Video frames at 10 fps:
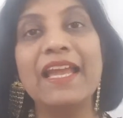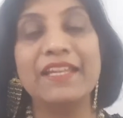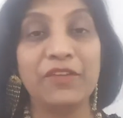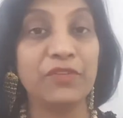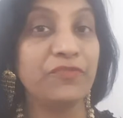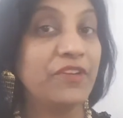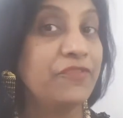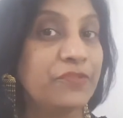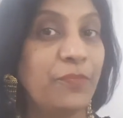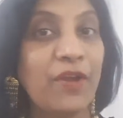Now the
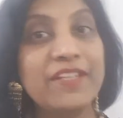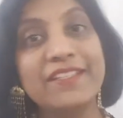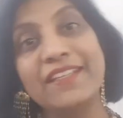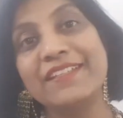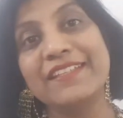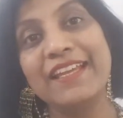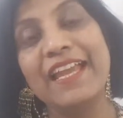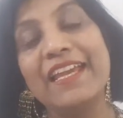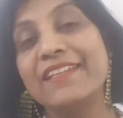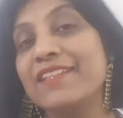fifth point is,
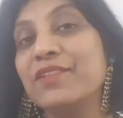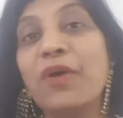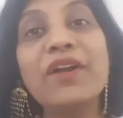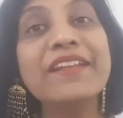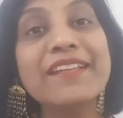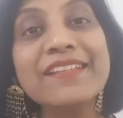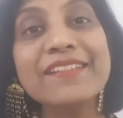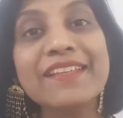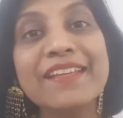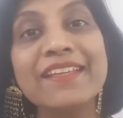it is not
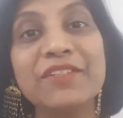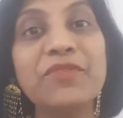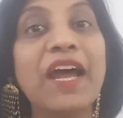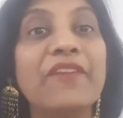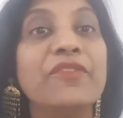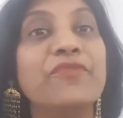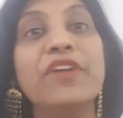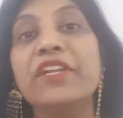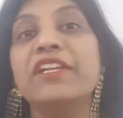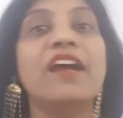necessary to have a
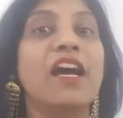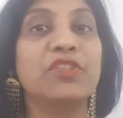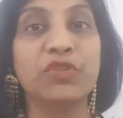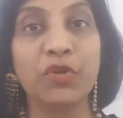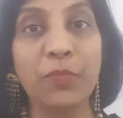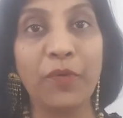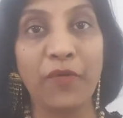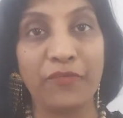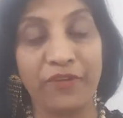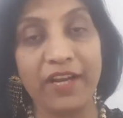very large group
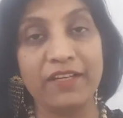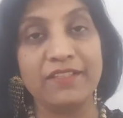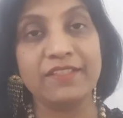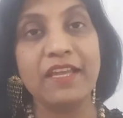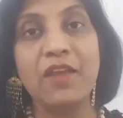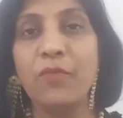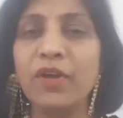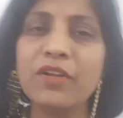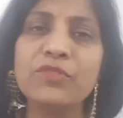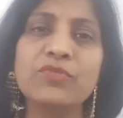of friends.
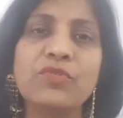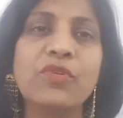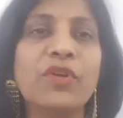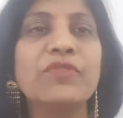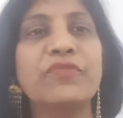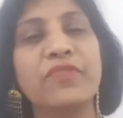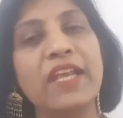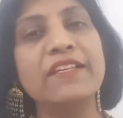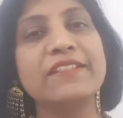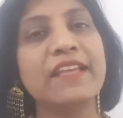One or two good
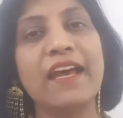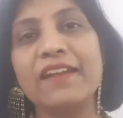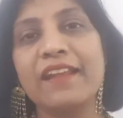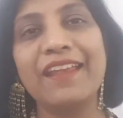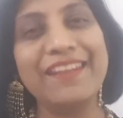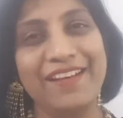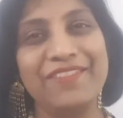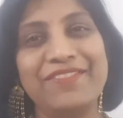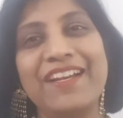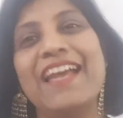friends are
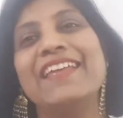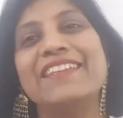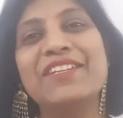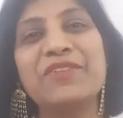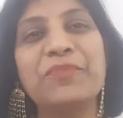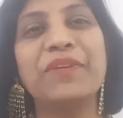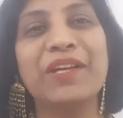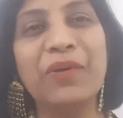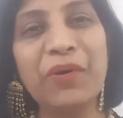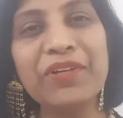enough. They should be
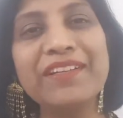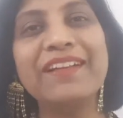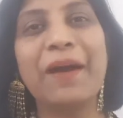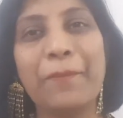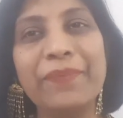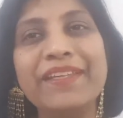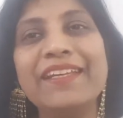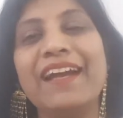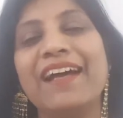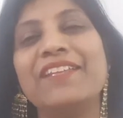good
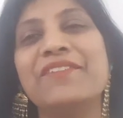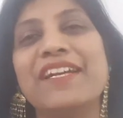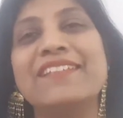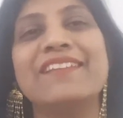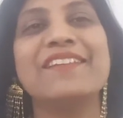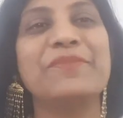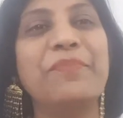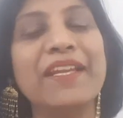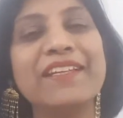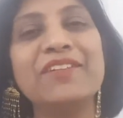company, otherwise it is
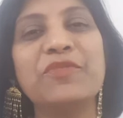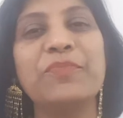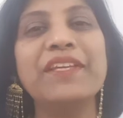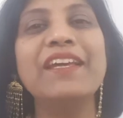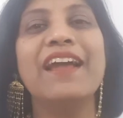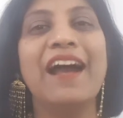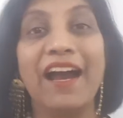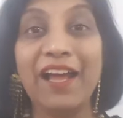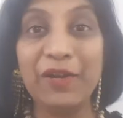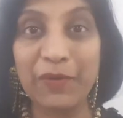better to be
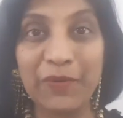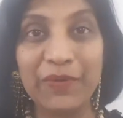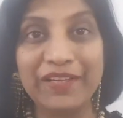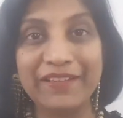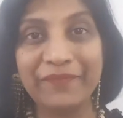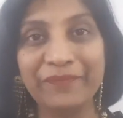alone.